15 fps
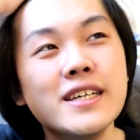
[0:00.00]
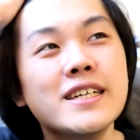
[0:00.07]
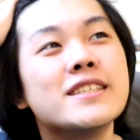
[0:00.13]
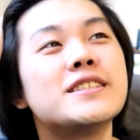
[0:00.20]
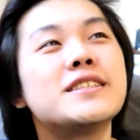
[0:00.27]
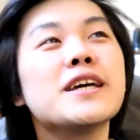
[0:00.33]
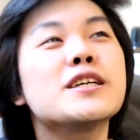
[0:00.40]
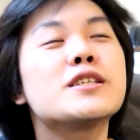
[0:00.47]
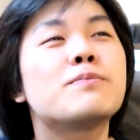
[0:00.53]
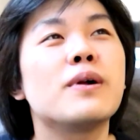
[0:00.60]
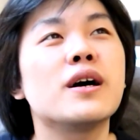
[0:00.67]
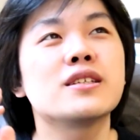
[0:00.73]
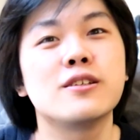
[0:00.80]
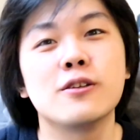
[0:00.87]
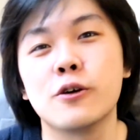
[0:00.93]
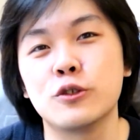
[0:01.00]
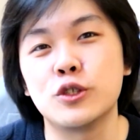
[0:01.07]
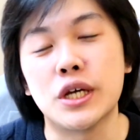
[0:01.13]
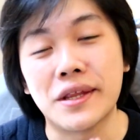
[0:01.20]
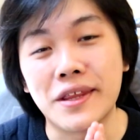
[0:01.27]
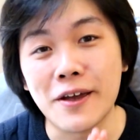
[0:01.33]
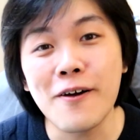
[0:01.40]
6+
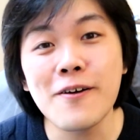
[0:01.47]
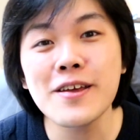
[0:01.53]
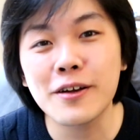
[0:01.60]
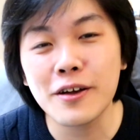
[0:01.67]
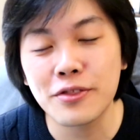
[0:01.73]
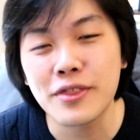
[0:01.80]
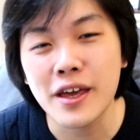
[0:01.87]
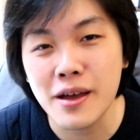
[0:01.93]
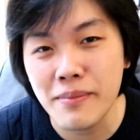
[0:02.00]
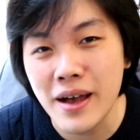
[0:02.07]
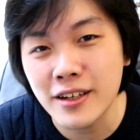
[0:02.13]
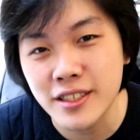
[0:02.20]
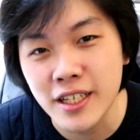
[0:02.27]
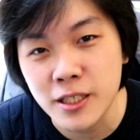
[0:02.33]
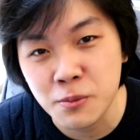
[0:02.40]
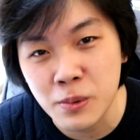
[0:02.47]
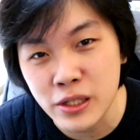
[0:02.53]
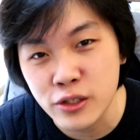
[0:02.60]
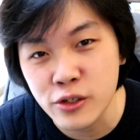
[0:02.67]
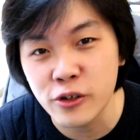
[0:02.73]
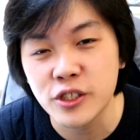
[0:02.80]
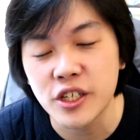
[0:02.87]
Lucci. The only good thing about 6+
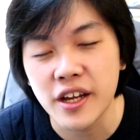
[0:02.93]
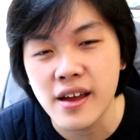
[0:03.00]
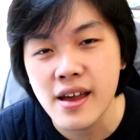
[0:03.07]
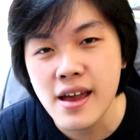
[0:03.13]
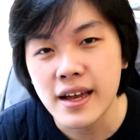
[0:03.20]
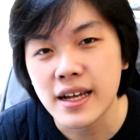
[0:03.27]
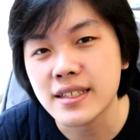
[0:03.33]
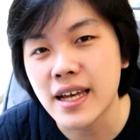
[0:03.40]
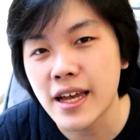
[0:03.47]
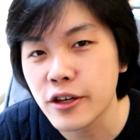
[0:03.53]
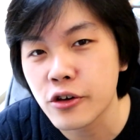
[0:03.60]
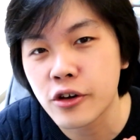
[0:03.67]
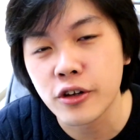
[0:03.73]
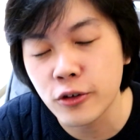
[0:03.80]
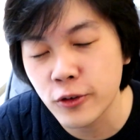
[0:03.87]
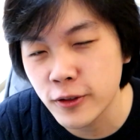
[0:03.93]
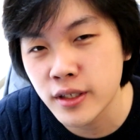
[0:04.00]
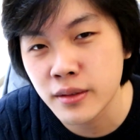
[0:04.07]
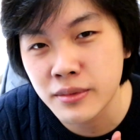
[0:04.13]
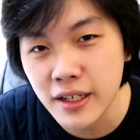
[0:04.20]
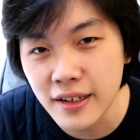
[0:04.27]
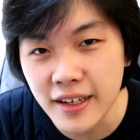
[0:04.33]
Lucci is that you can use
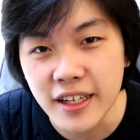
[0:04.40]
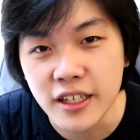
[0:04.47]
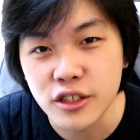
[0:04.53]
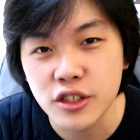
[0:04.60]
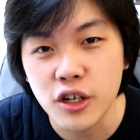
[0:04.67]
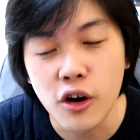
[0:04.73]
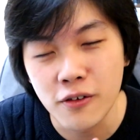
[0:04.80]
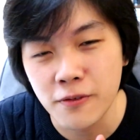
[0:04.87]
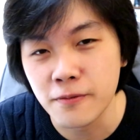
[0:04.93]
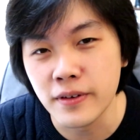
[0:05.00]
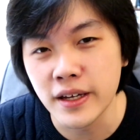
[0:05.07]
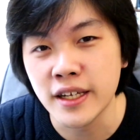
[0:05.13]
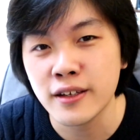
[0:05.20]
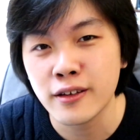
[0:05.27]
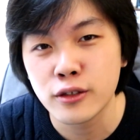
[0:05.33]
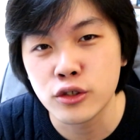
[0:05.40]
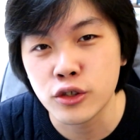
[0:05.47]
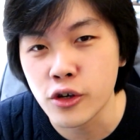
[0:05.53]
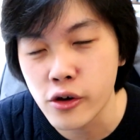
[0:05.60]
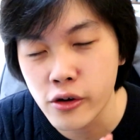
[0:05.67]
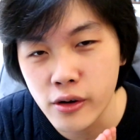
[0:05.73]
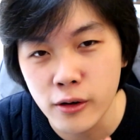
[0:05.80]
him to leech of
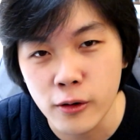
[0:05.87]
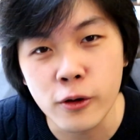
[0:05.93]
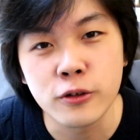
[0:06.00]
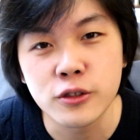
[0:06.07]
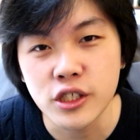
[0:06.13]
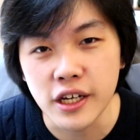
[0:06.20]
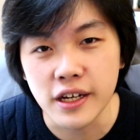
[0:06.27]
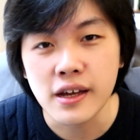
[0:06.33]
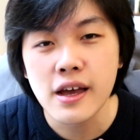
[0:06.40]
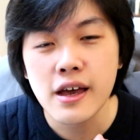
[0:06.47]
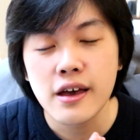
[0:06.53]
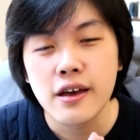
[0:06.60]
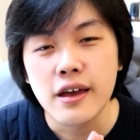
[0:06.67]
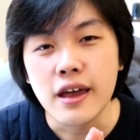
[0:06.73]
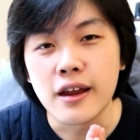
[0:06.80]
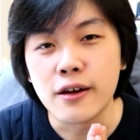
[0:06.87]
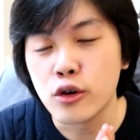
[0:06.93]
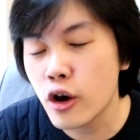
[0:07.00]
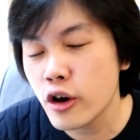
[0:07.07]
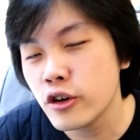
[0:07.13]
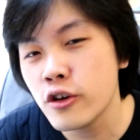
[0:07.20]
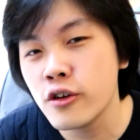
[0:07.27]
V2 Lucci. In
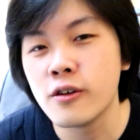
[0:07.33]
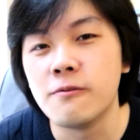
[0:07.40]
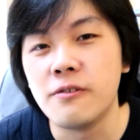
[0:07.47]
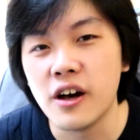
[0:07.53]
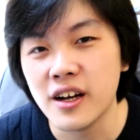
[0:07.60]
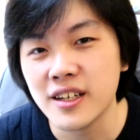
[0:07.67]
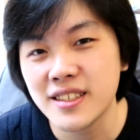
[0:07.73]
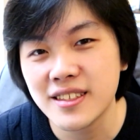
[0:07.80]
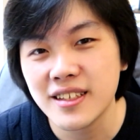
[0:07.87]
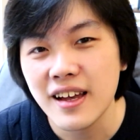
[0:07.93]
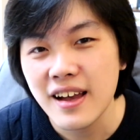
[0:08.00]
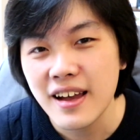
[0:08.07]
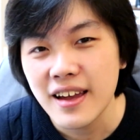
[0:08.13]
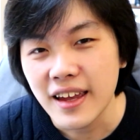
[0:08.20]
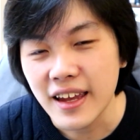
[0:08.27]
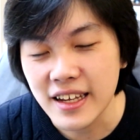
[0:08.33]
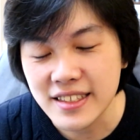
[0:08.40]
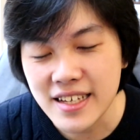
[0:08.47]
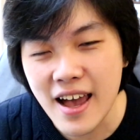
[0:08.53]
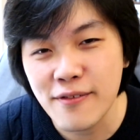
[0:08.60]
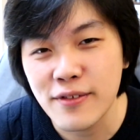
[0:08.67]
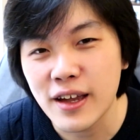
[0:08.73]
no universe is
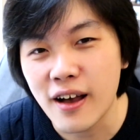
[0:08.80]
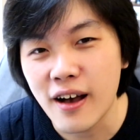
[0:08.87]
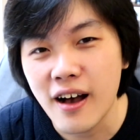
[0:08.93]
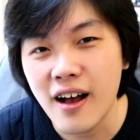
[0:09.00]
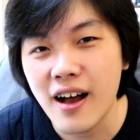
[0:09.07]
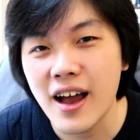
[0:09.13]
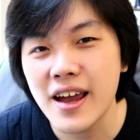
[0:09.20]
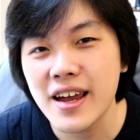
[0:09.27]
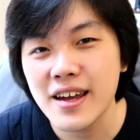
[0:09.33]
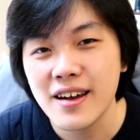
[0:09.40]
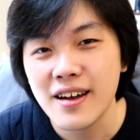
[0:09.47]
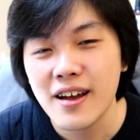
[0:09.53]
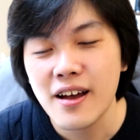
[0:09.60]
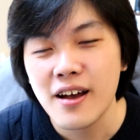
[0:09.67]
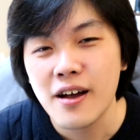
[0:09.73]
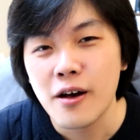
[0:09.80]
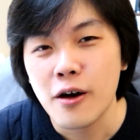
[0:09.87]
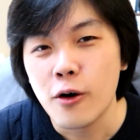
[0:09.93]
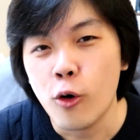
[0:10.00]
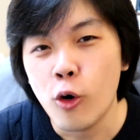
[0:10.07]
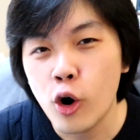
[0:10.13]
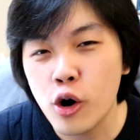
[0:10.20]
having a high
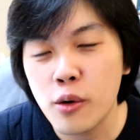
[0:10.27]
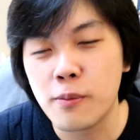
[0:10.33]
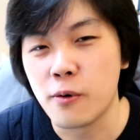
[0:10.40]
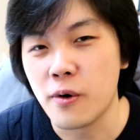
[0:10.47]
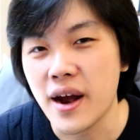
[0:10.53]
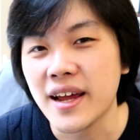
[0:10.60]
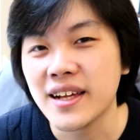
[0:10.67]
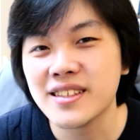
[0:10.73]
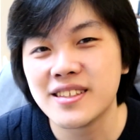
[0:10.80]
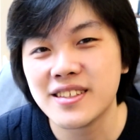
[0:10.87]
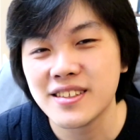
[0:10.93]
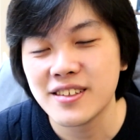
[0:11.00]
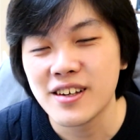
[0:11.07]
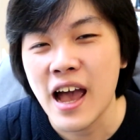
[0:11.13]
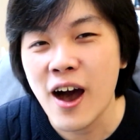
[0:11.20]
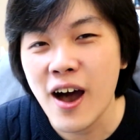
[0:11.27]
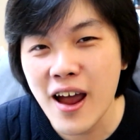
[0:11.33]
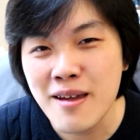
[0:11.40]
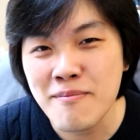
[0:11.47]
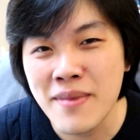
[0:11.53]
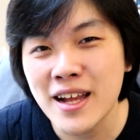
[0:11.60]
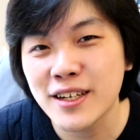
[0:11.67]
orb rate,
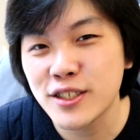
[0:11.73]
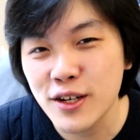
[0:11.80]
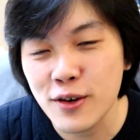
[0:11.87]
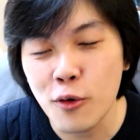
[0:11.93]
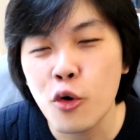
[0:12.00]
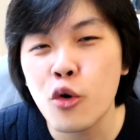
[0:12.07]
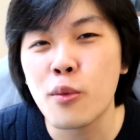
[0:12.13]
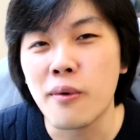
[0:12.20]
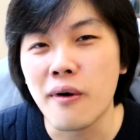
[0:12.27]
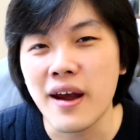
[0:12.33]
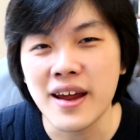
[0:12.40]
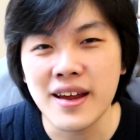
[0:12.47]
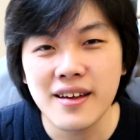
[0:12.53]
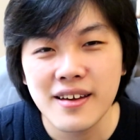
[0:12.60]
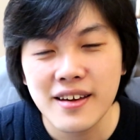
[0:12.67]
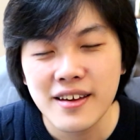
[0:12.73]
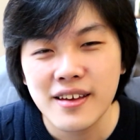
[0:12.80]
high matching orb rate